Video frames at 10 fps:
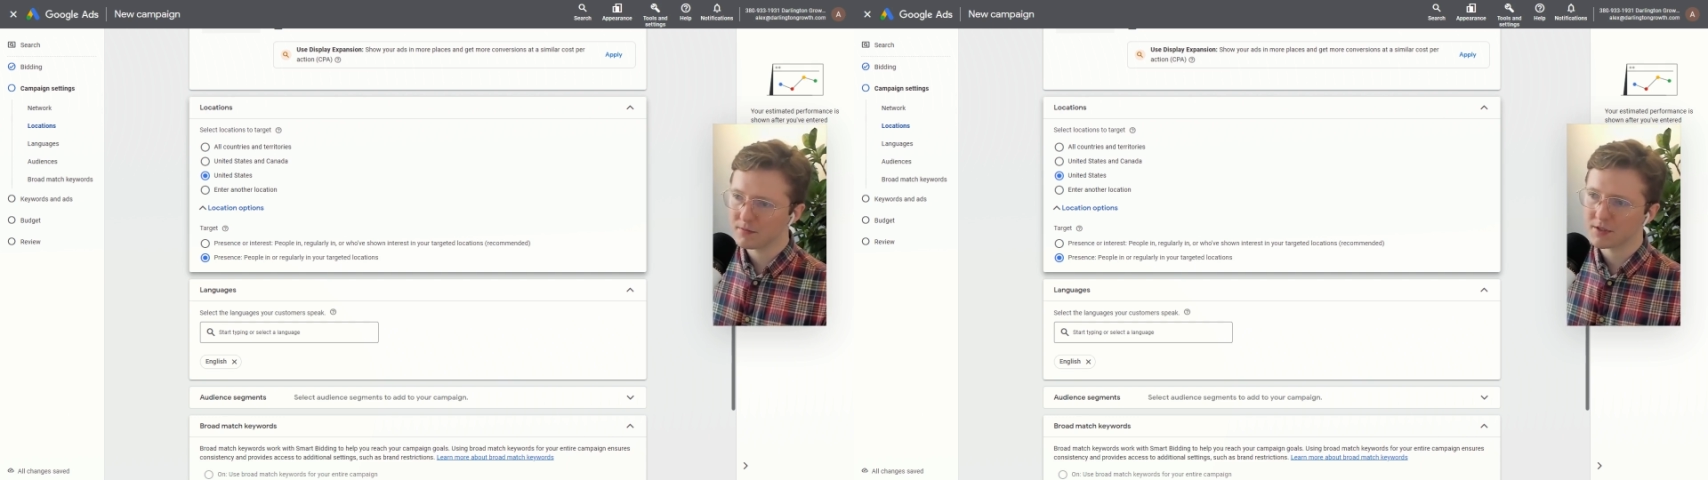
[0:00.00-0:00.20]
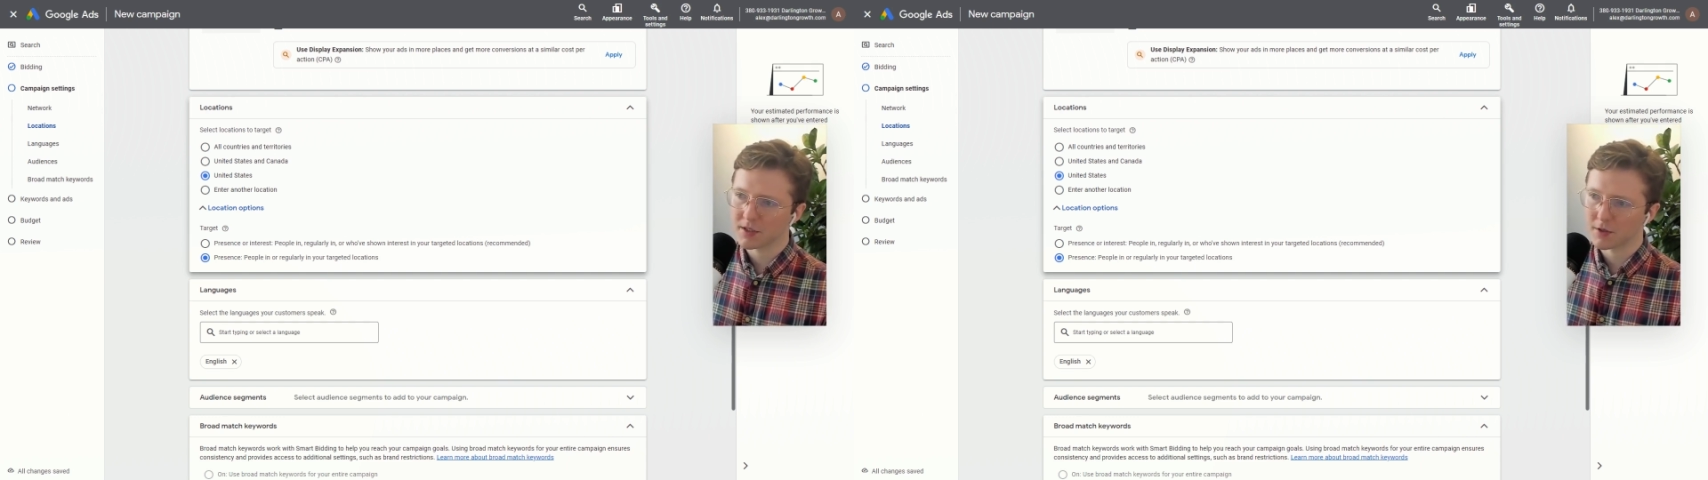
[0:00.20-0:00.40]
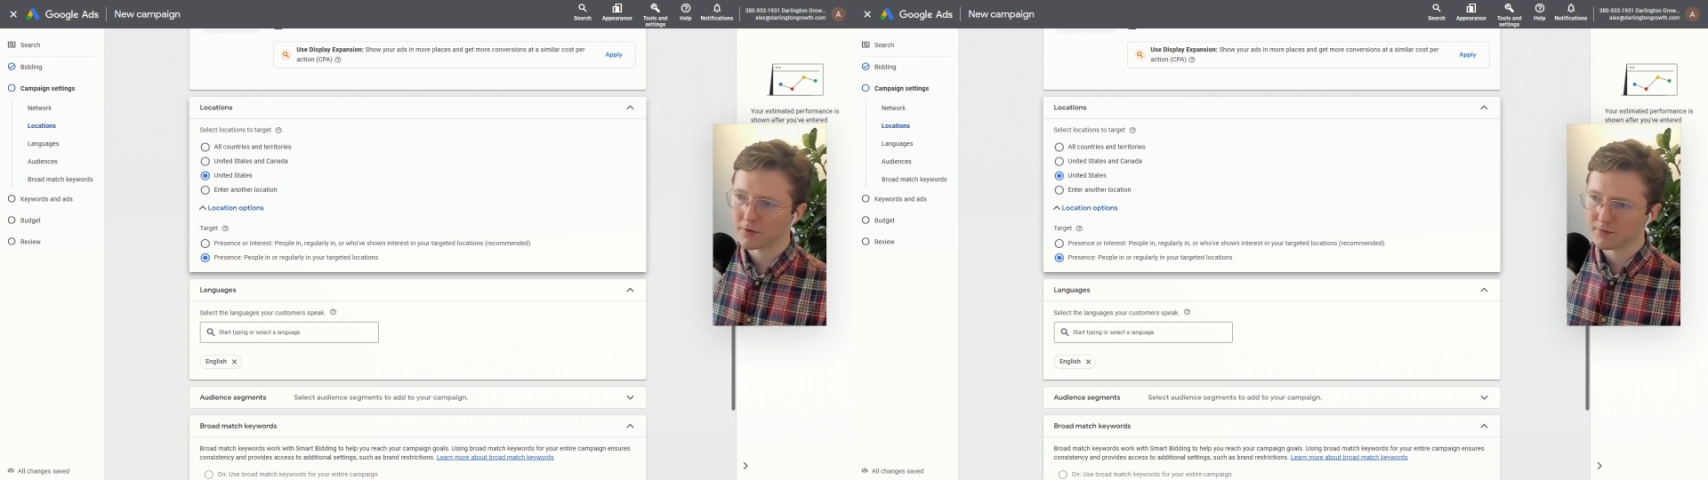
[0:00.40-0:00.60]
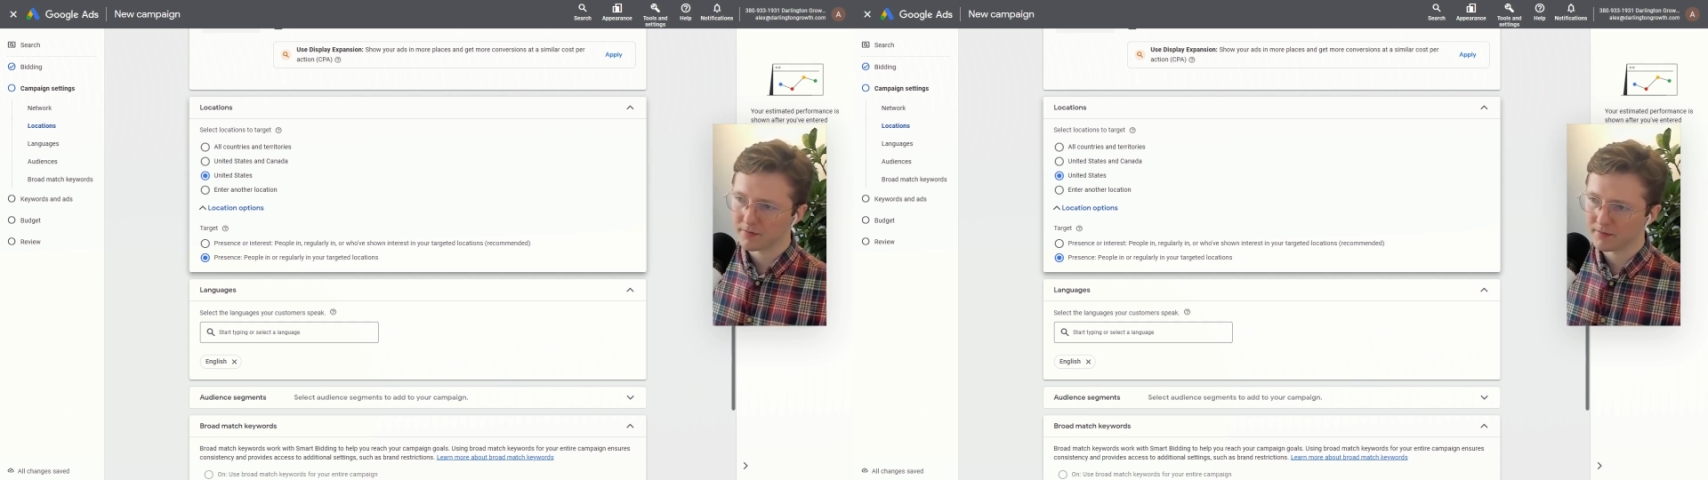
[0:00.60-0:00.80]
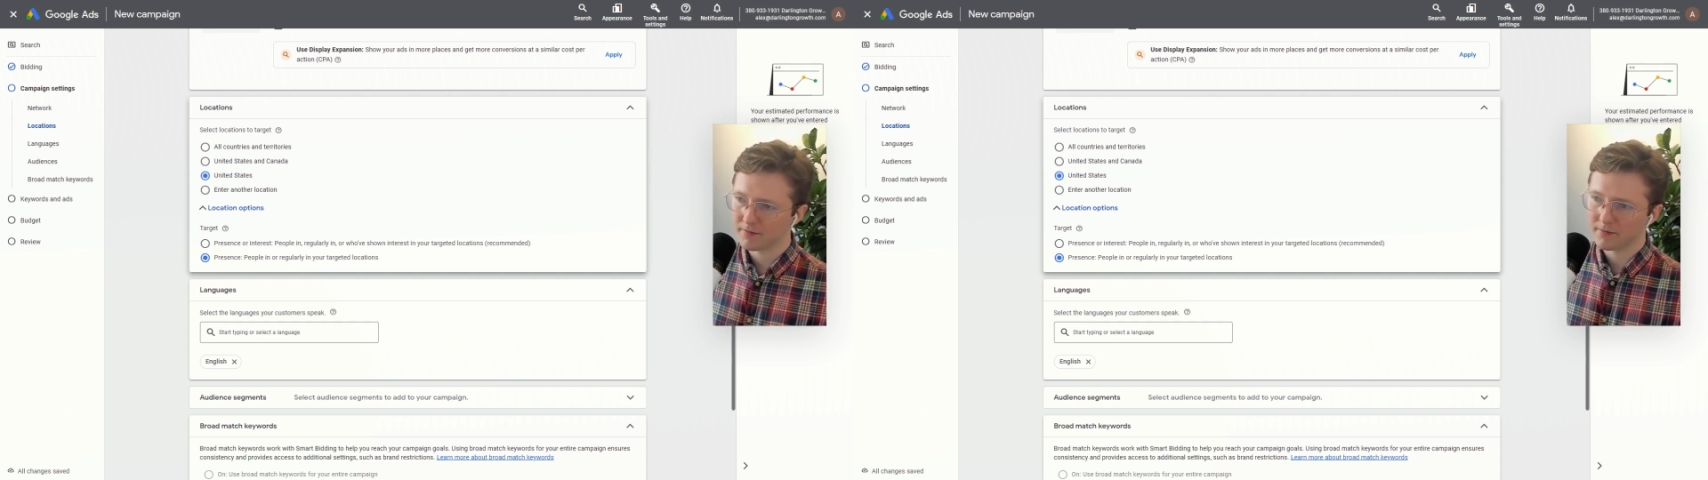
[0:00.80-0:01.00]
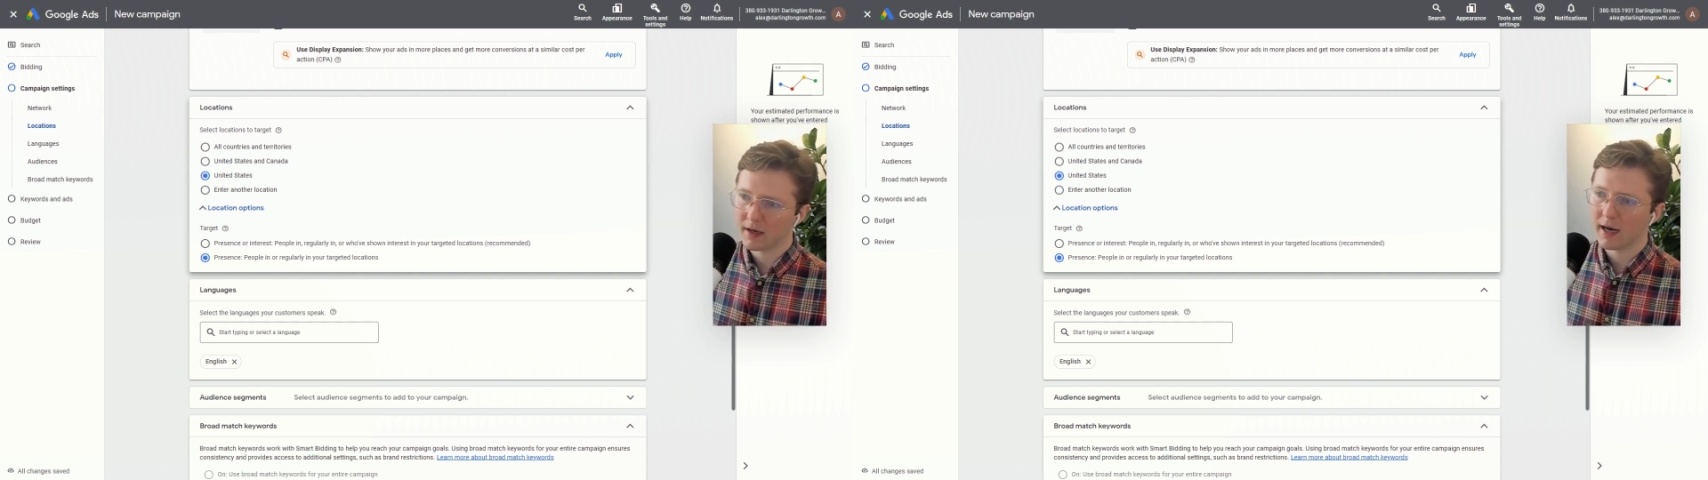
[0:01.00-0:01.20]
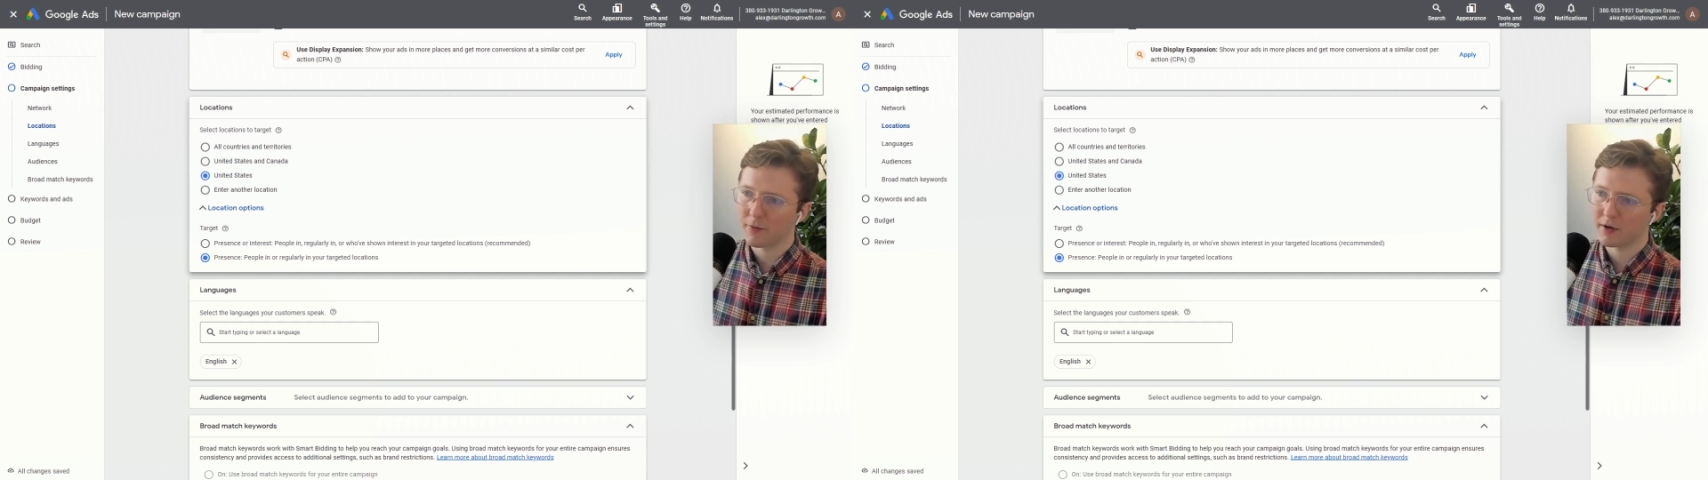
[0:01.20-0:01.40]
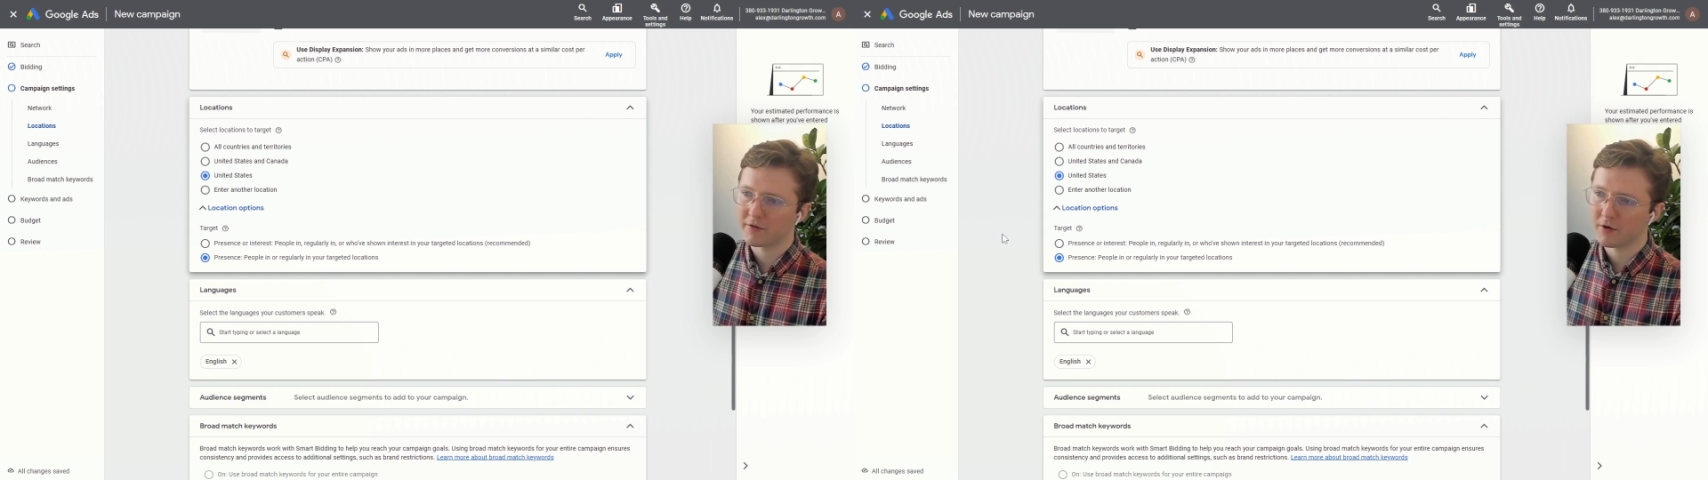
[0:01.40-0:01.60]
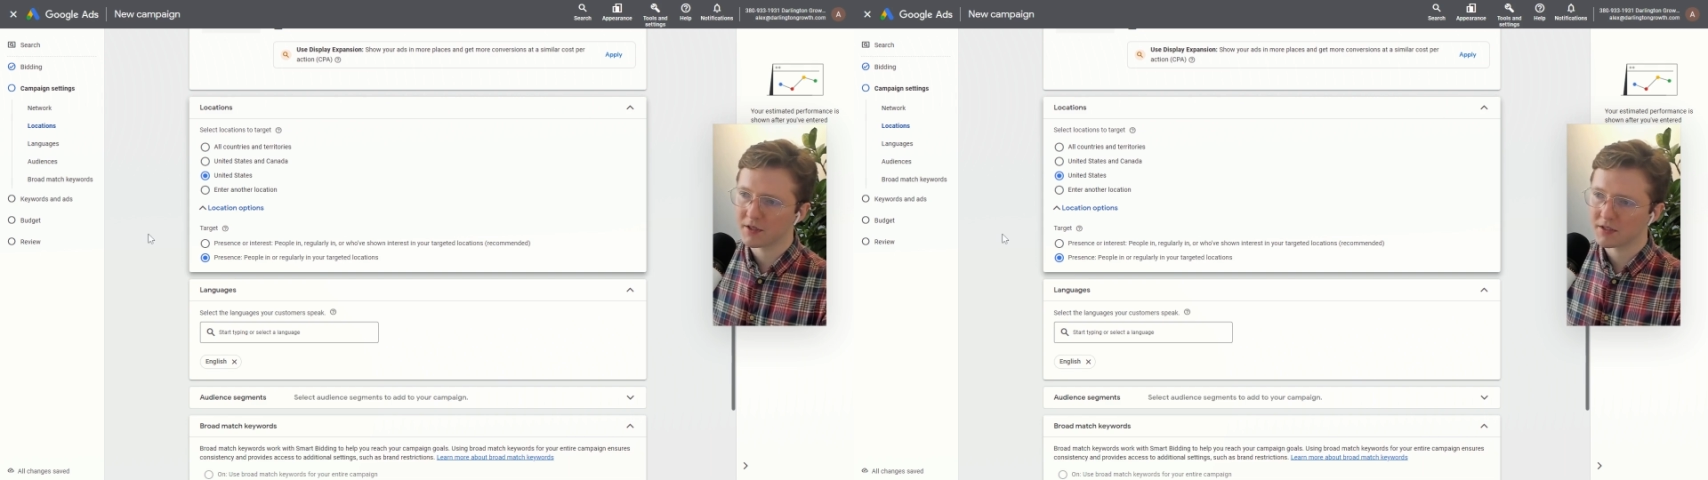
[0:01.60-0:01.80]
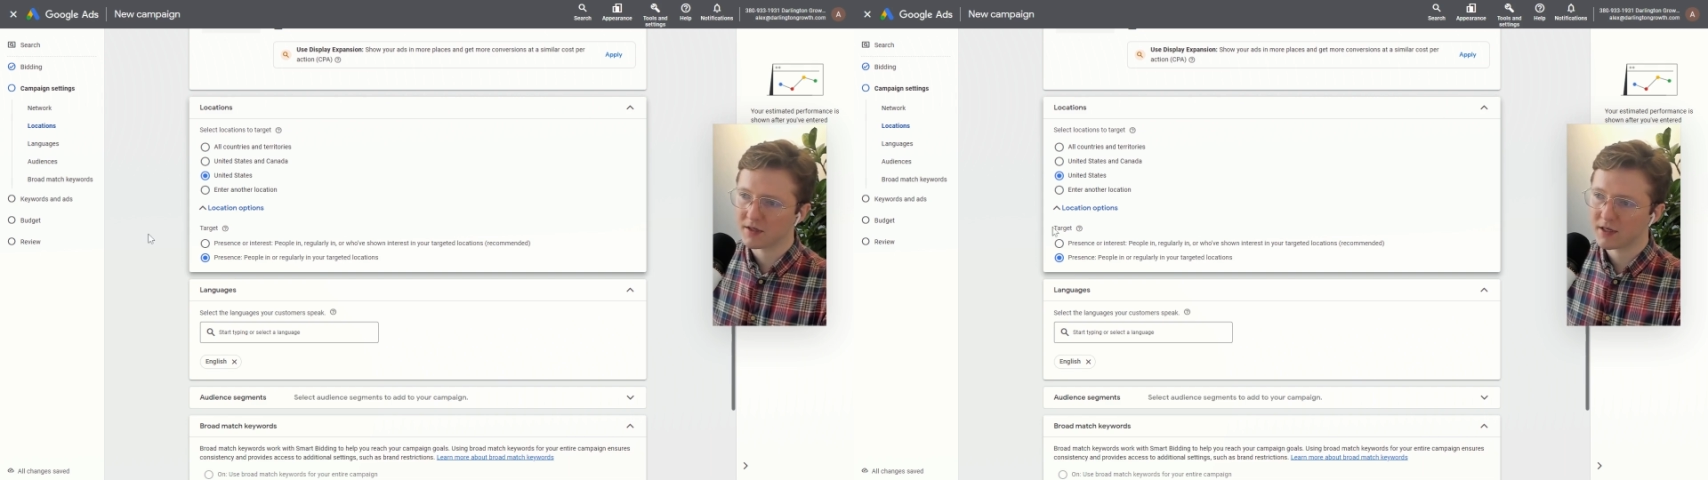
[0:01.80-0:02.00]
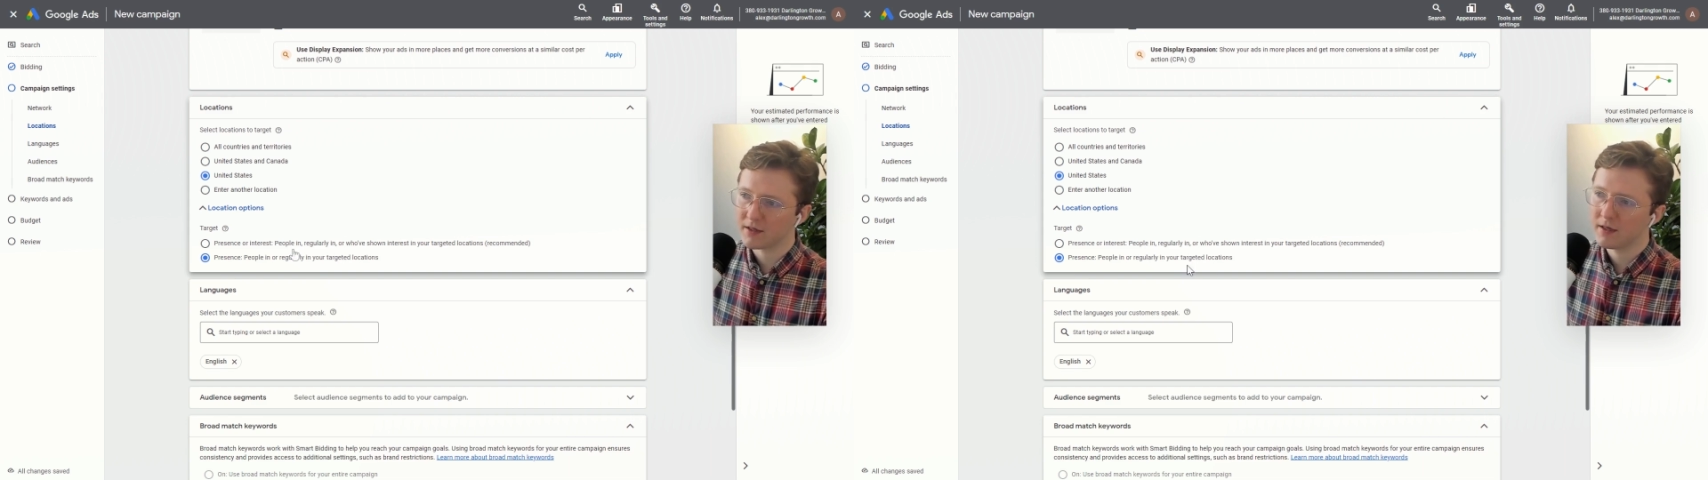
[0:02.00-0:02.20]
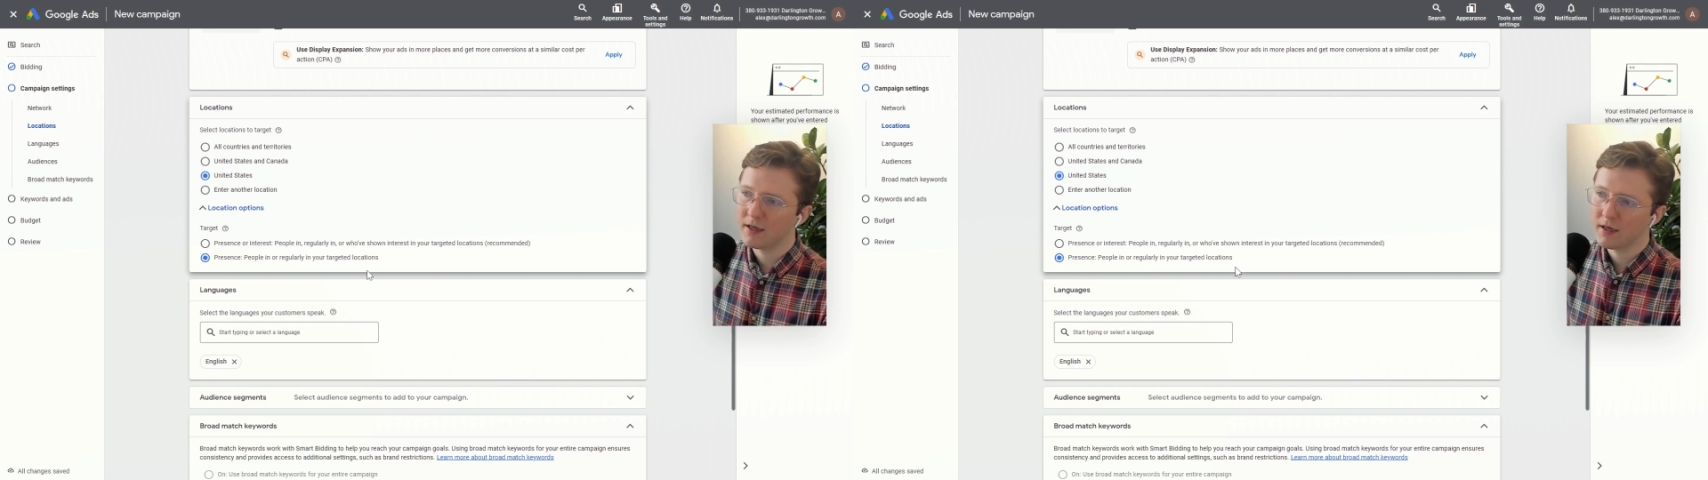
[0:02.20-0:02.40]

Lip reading: So I want to focus on